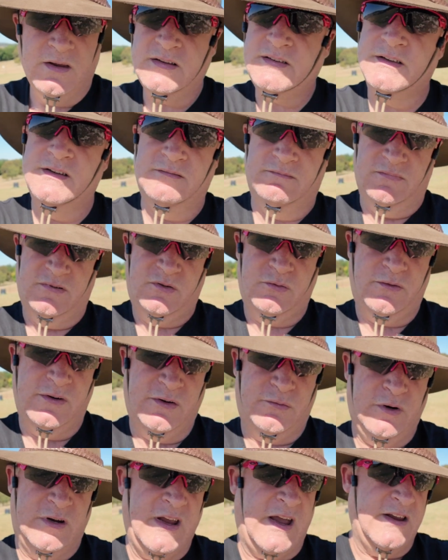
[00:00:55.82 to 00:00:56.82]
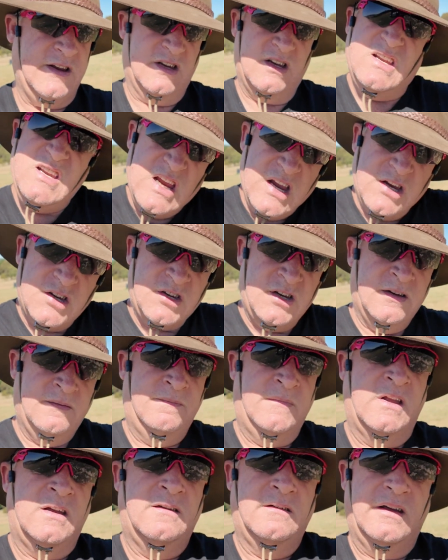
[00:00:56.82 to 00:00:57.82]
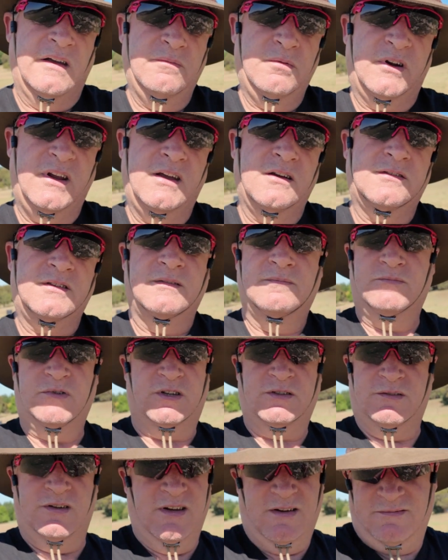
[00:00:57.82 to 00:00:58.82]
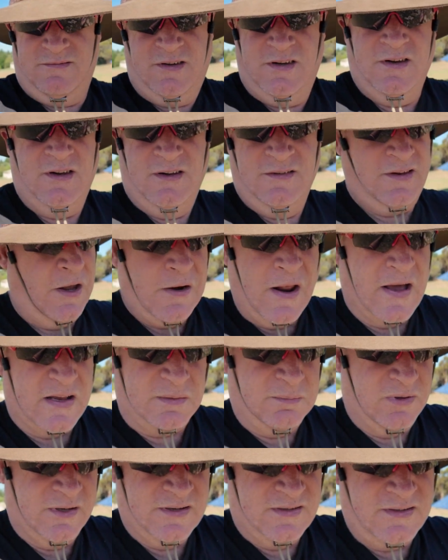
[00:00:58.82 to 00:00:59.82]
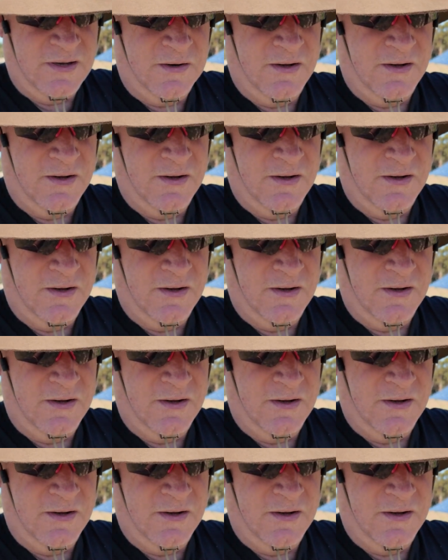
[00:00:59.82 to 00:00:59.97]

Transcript: Nissan 2028-ish. Everybody else, just don't ask, please,